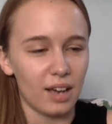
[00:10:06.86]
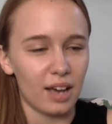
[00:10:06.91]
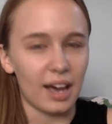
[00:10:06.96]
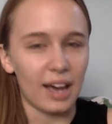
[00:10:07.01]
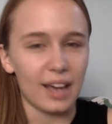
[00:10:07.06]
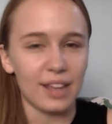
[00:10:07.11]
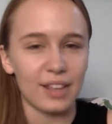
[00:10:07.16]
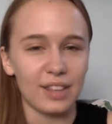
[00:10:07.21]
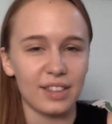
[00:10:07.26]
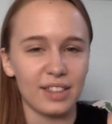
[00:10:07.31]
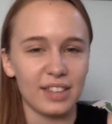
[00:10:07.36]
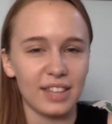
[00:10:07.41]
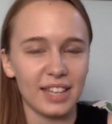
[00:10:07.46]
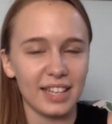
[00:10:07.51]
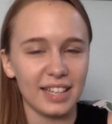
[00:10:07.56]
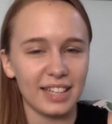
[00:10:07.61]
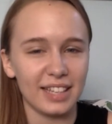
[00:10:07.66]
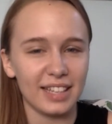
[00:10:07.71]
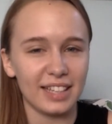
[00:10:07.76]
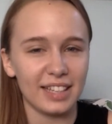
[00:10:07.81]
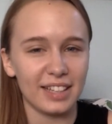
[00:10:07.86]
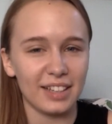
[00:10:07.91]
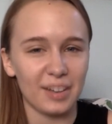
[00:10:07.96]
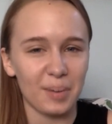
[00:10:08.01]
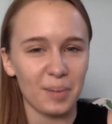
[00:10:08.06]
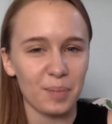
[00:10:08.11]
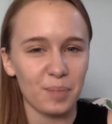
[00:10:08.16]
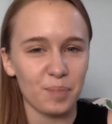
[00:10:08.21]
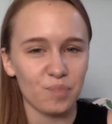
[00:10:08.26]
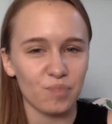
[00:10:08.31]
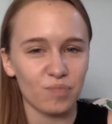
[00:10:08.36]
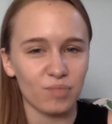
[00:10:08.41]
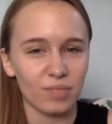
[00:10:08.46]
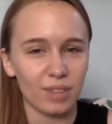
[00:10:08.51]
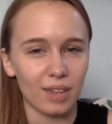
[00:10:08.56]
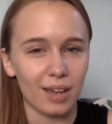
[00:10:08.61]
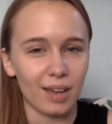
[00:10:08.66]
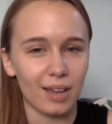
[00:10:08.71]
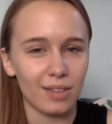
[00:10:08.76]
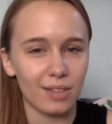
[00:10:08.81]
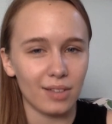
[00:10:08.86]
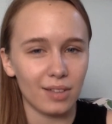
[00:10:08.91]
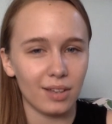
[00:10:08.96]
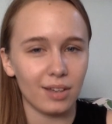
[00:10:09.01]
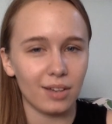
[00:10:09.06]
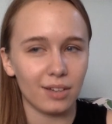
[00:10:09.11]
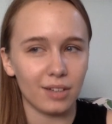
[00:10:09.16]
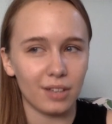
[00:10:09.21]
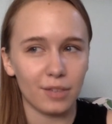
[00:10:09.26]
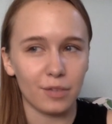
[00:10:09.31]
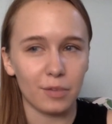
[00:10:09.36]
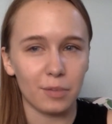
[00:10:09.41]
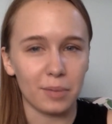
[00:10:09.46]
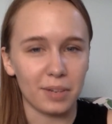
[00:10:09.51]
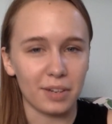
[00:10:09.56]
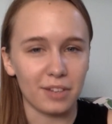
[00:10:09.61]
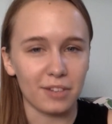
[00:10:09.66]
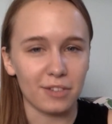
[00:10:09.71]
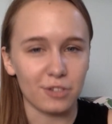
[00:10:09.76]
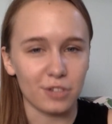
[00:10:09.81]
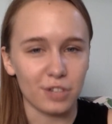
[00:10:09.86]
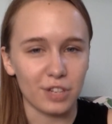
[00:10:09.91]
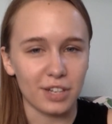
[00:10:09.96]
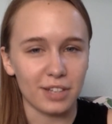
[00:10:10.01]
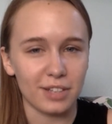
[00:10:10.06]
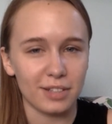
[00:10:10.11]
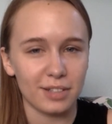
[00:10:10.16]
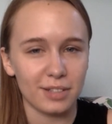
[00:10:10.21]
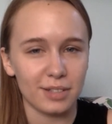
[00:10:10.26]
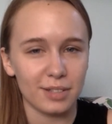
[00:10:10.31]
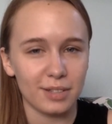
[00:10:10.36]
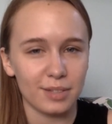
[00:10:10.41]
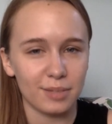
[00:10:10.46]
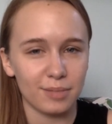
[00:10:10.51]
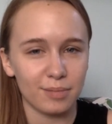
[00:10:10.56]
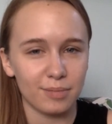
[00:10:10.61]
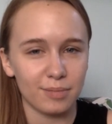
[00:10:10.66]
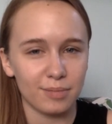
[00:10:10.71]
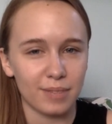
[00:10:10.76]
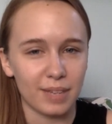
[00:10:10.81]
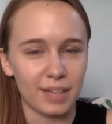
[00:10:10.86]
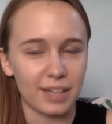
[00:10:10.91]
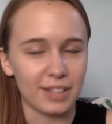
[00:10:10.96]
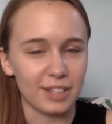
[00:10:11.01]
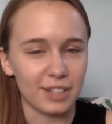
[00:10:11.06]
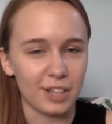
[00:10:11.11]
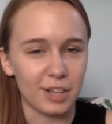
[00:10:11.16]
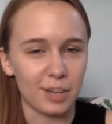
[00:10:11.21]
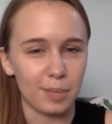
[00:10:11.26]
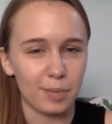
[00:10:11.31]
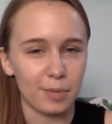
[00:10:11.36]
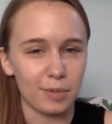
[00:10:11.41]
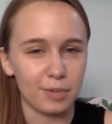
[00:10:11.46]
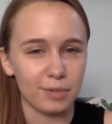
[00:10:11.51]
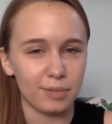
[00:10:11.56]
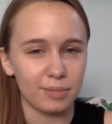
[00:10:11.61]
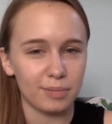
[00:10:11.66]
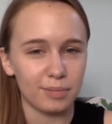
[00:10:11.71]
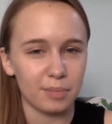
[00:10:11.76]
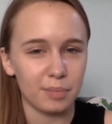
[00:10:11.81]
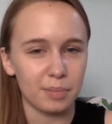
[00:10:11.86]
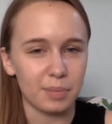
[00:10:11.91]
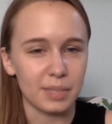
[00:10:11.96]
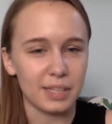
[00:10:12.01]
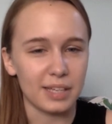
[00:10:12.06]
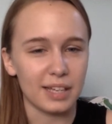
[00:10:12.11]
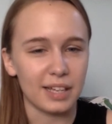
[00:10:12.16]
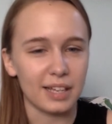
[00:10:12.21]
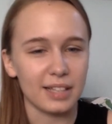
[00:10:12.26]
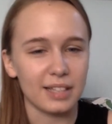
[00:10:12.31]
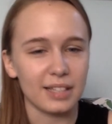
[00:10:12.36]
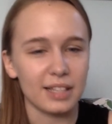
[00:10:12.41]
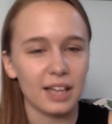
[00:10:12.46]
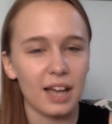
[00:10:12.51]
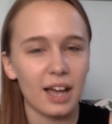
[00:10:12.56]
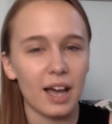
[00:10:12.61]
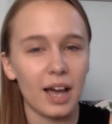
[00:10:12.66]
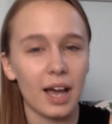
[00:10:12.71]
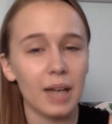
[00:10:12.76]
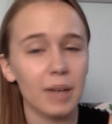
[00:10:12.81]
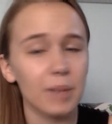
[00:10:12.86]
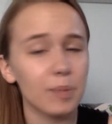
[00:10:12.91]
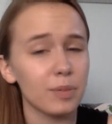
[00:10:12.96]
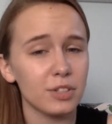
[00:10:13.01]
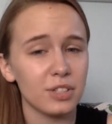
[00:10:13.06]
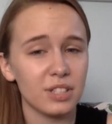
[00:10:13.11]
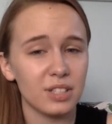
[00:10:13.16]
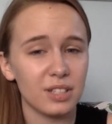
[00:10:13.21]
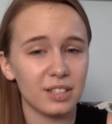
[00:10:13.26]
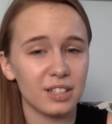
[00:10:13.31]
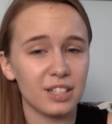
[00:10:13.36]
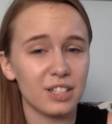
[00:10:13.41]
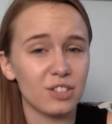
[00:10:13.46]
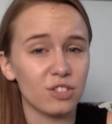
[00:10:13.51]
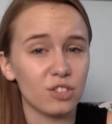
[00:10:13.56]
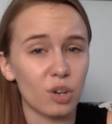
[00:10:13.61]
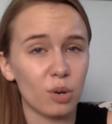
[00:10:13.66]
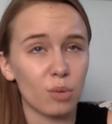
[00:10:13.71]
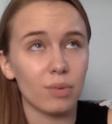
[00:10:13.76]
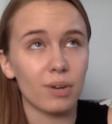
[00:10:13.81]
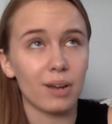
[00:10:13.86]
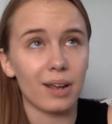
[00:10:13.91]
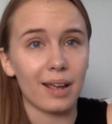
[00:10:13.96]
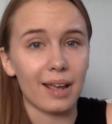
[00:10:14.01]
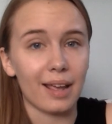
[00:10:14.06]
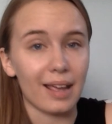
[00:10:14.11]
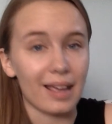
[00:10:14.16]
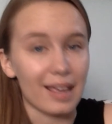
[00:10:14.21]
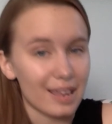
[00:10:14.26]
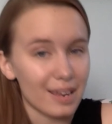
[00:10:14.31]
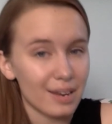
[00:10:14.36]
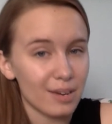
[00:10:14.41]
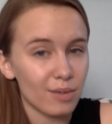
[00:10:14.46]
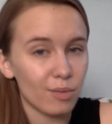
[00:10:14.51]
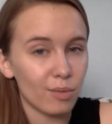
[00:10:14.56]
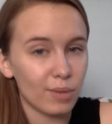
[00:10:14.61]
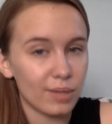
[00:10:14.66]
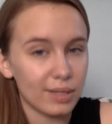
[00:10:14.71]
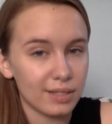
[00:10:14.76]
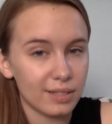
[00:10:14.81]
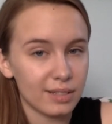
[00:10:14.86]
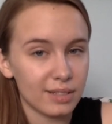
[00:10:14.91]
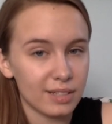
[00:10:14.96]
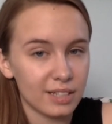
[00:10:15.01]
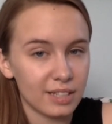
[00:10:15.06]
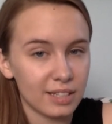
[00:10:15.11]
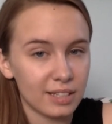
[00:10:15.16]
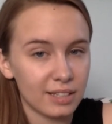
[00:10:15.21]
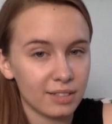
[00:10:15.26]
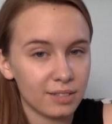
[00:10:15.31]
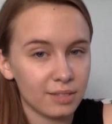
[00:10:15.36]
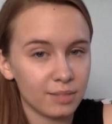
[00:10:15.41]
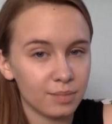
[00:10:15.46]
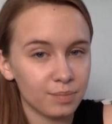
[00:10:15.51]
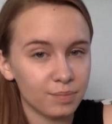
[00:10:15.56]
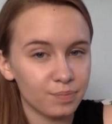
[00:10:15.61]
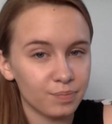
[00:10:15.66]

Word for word: I think I think I'll give them another chance as a couple because I personally don't hate Winston.